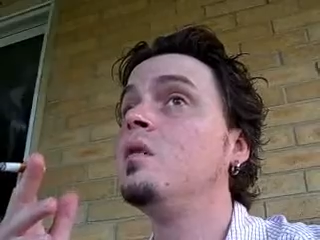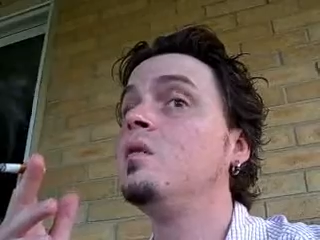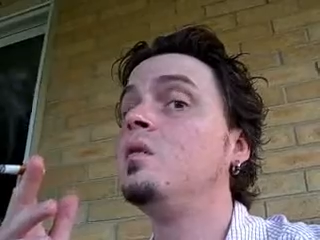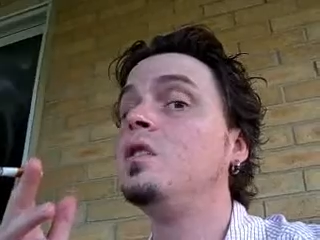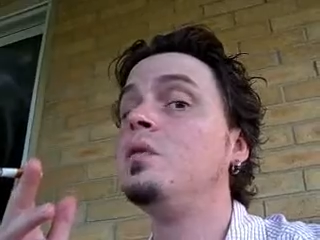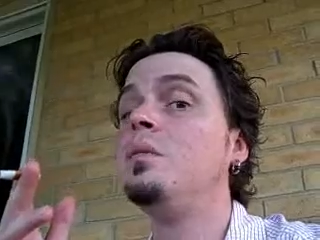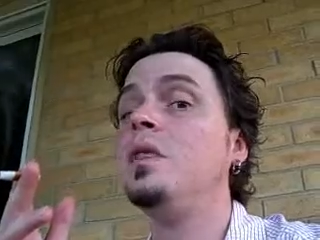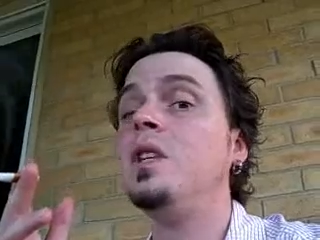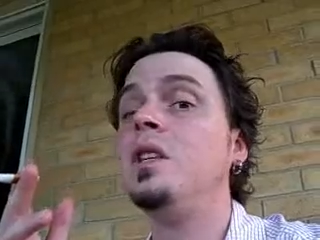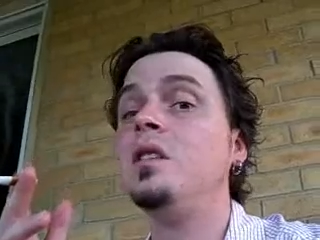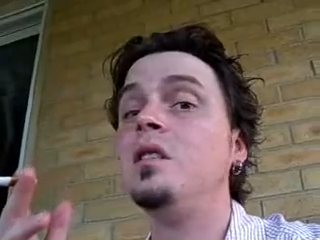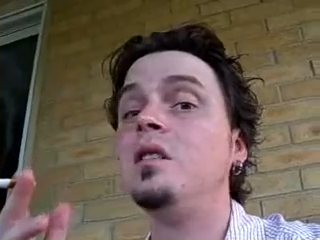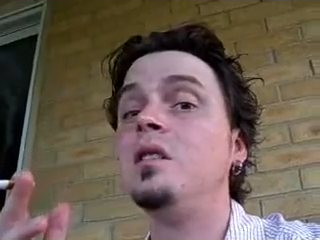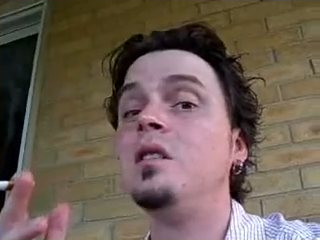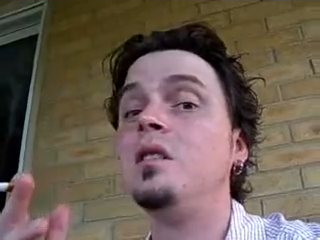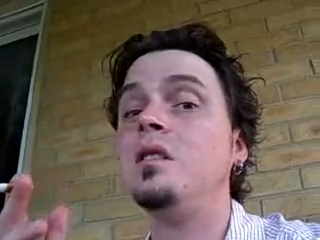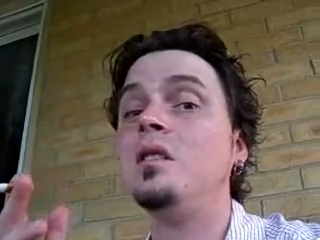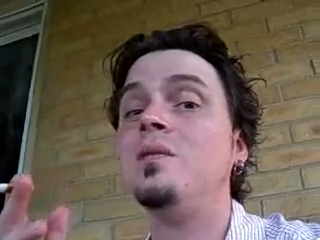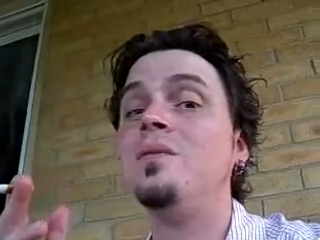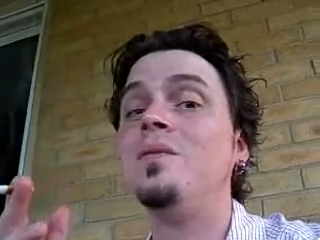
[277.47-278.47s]
which
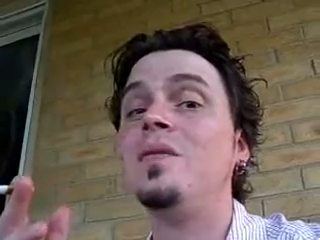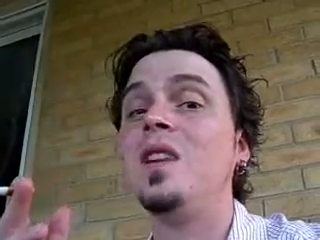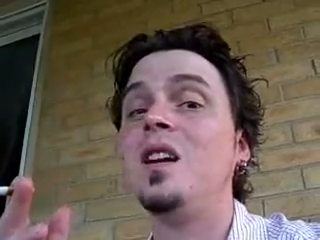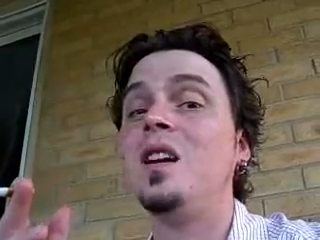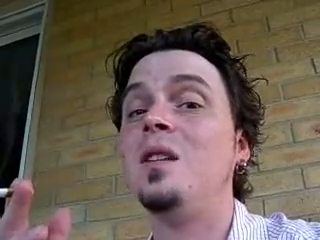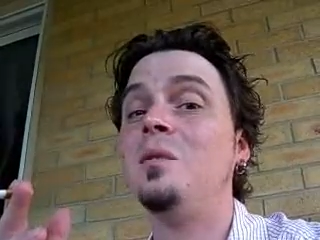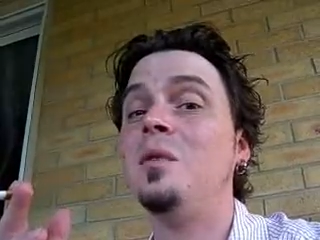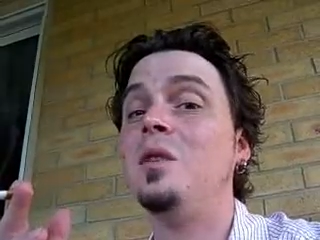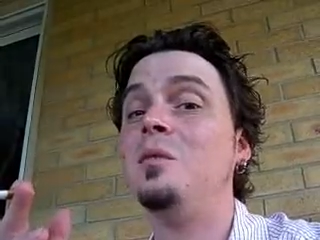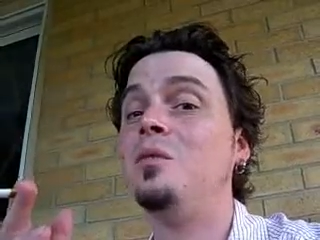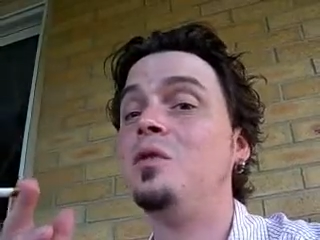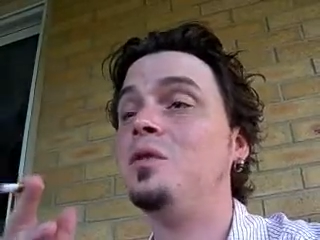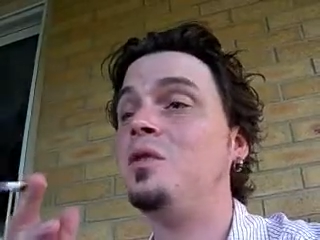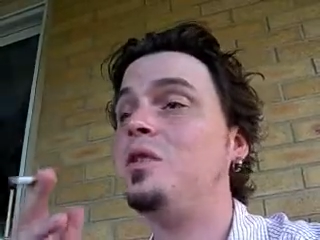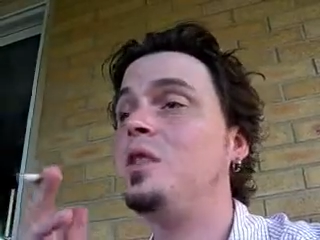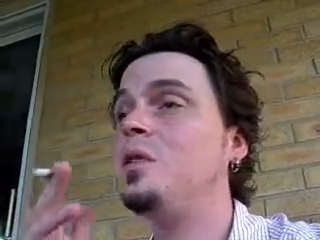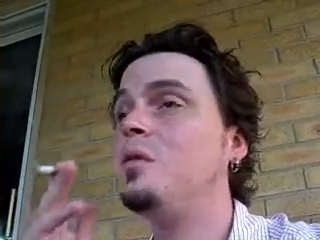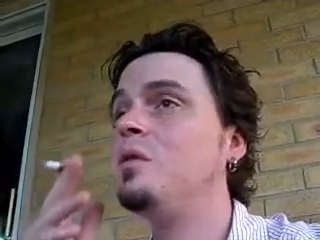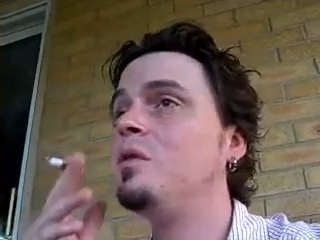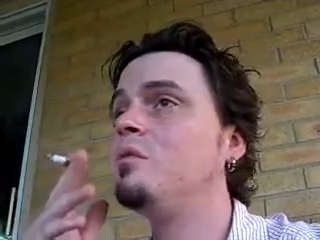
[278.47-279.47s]
means I'm
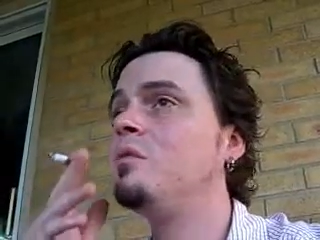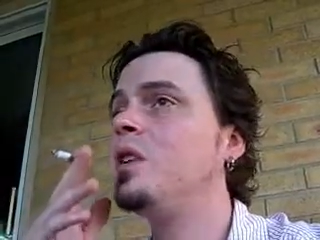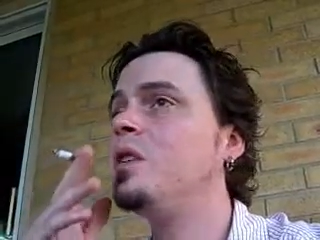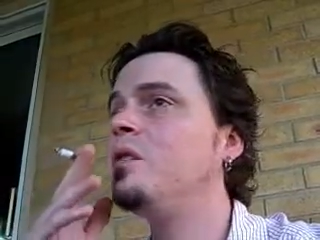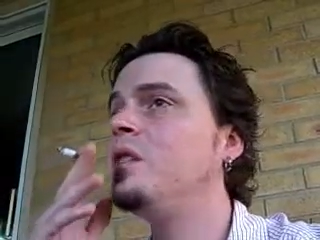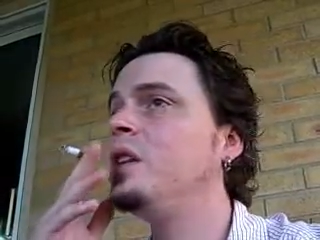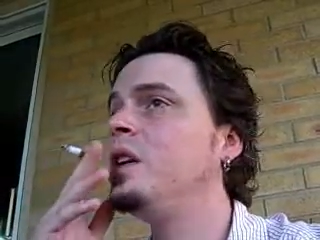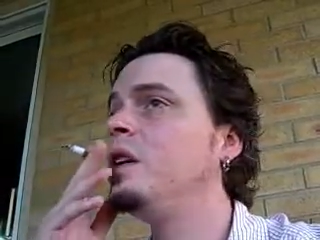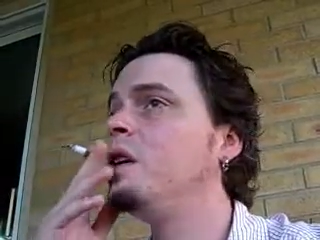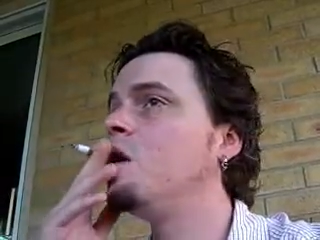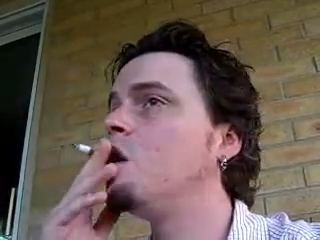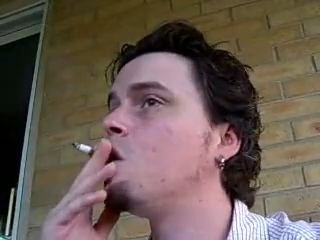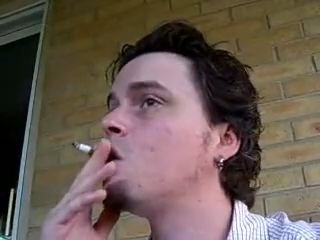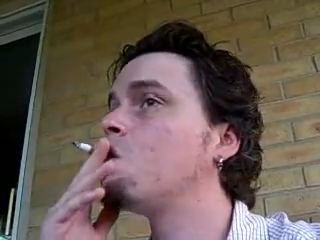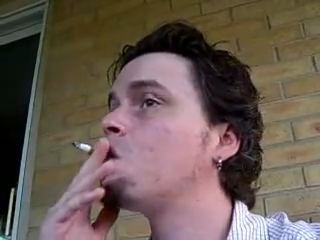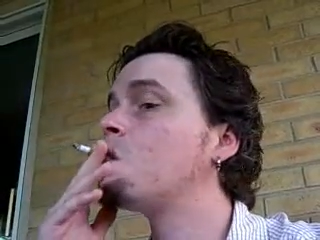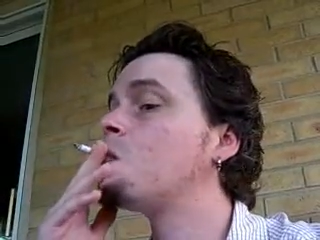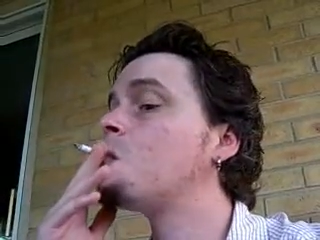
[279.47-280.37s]
almost done with my video.